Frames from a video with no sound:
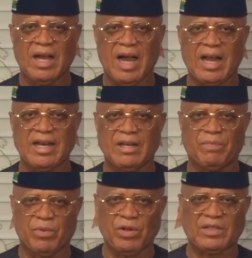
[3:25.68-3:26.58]
and in the
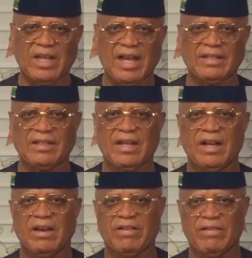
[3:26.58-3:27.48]
process,
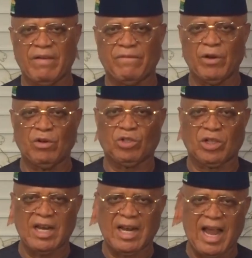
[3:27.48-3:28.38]

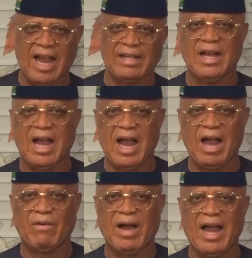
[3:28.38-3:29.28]
revolutionize
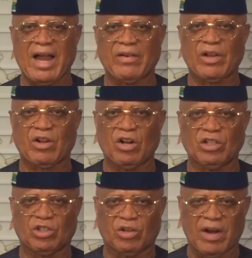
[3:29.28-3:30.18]
our
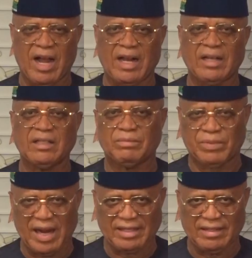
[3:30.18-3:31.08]
agricultural
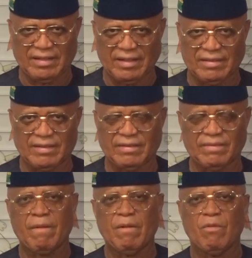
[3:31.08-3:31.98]
practices.